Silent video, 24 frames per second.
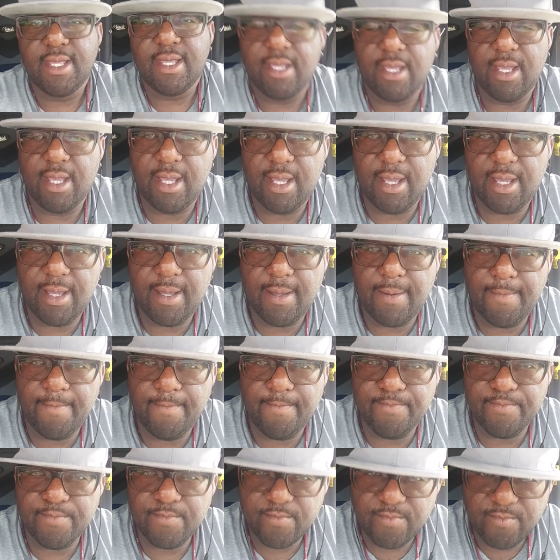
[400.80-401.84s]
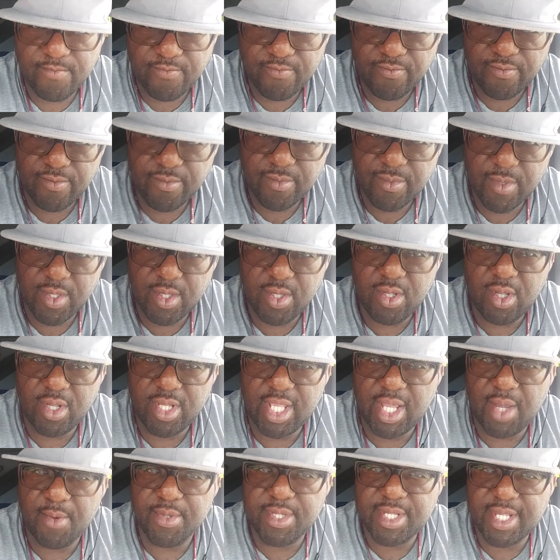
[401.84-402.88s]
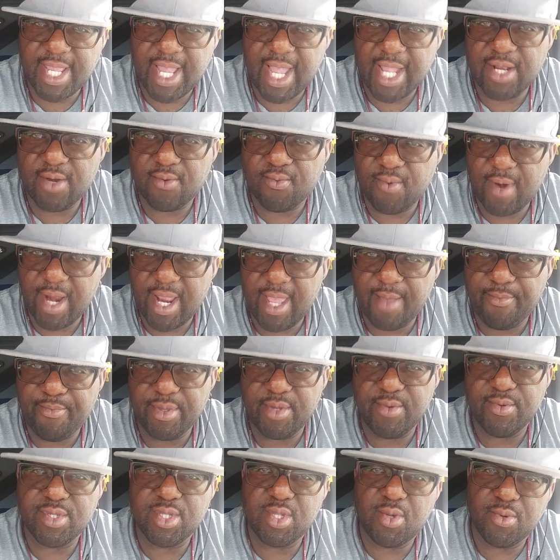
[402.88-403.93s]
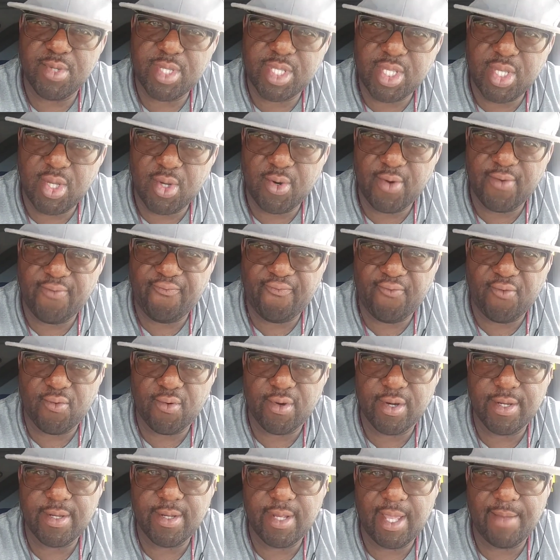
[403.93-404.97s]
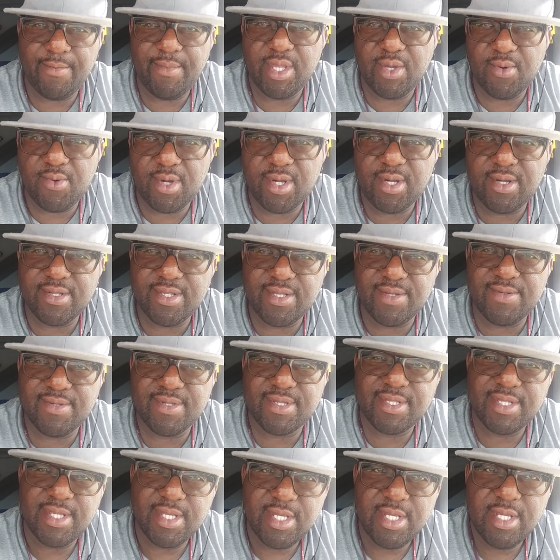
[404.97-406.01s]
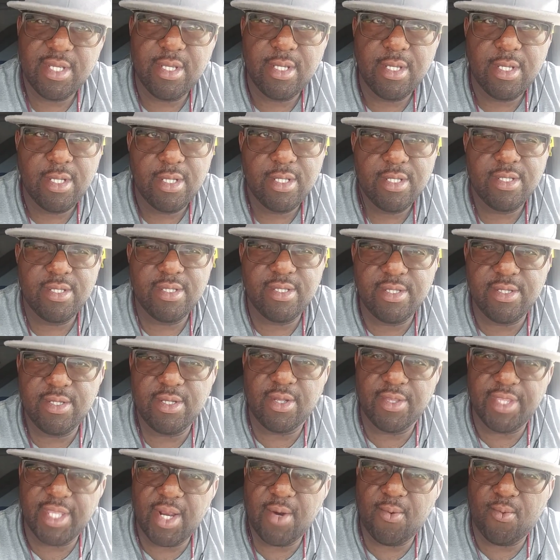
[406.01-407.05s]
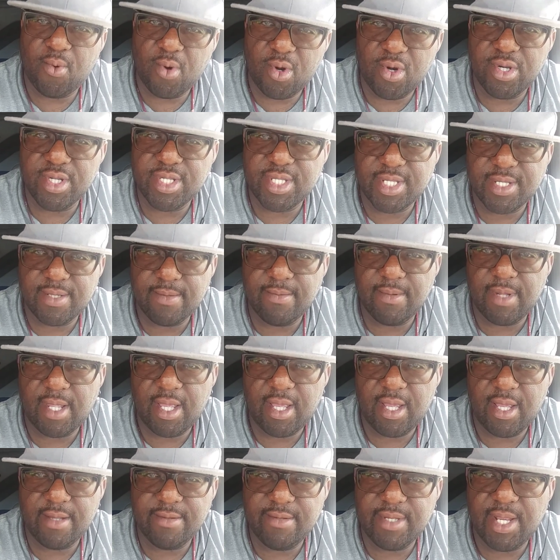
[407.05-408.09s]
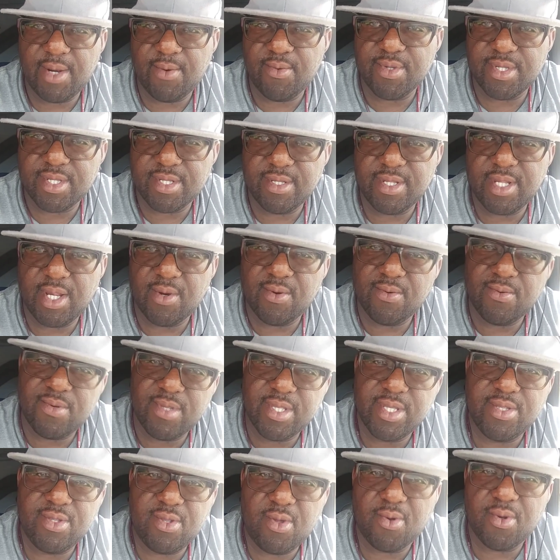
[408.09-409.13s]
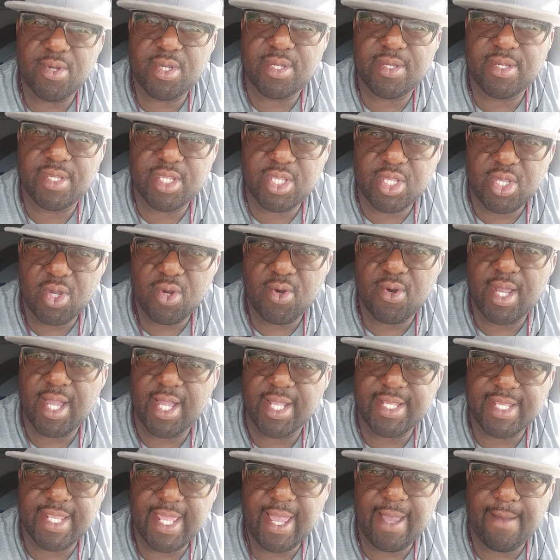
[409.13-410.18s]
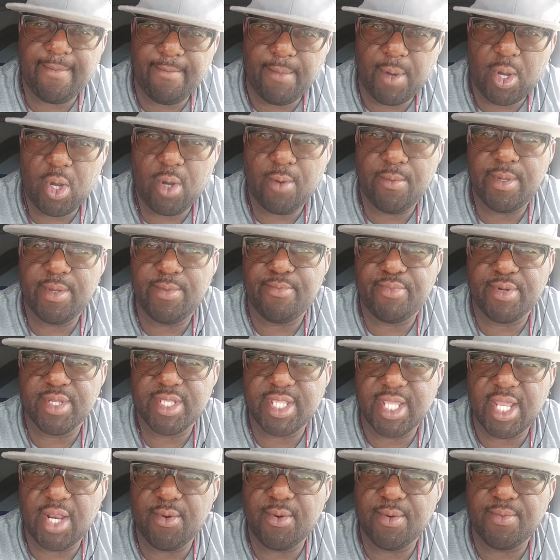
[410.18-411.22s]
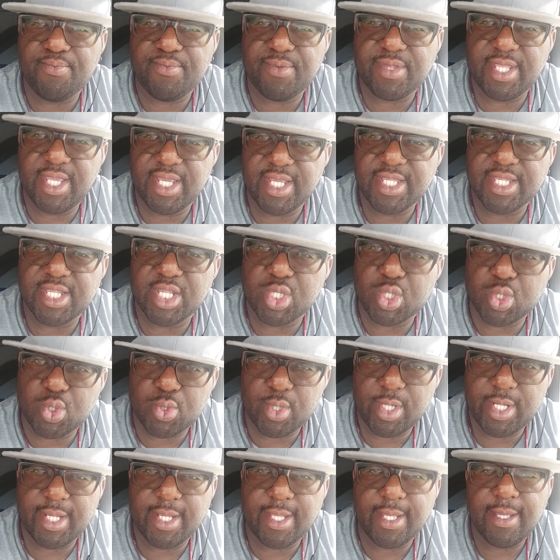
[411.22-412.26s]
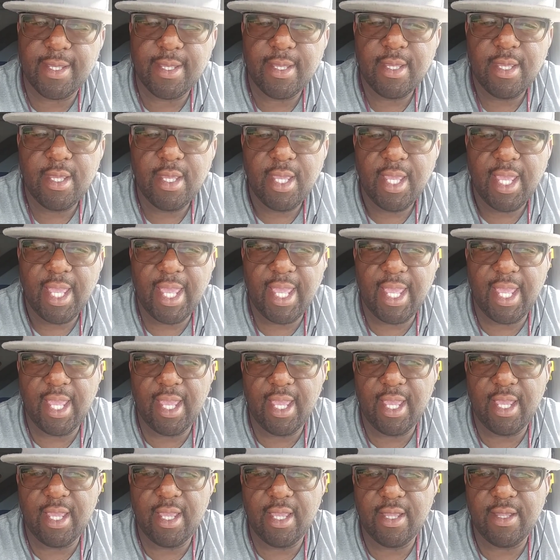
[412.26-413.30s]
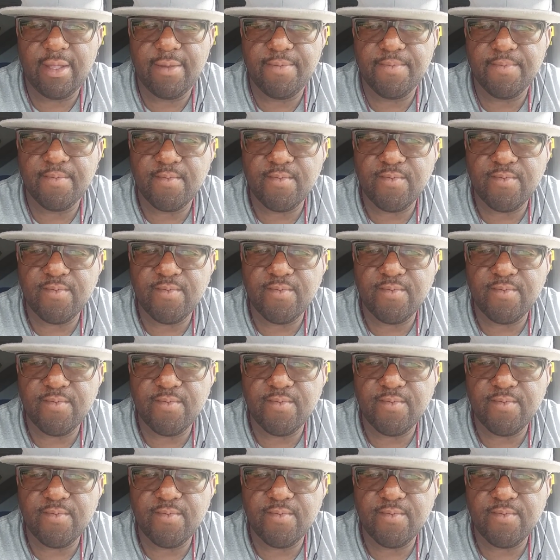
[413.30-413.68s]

Um, that was kind of rampant. There was no cure for it. I mean, well, there was, there were really no cure at that moment, but there were things to treat it. And